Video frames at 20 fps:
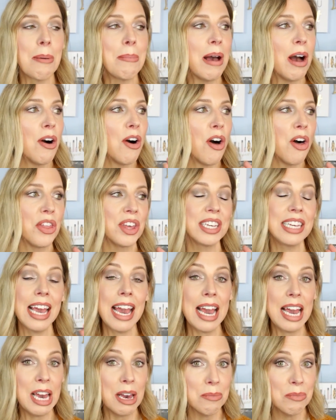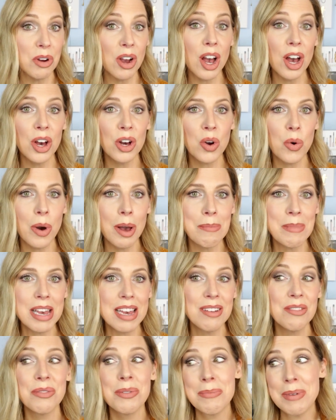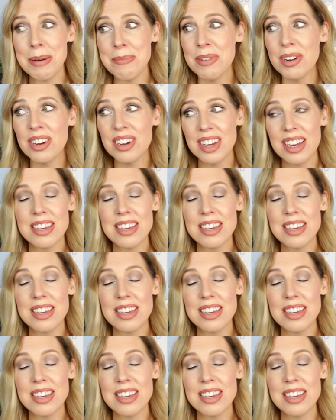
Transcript: about all the camera equipment, remember,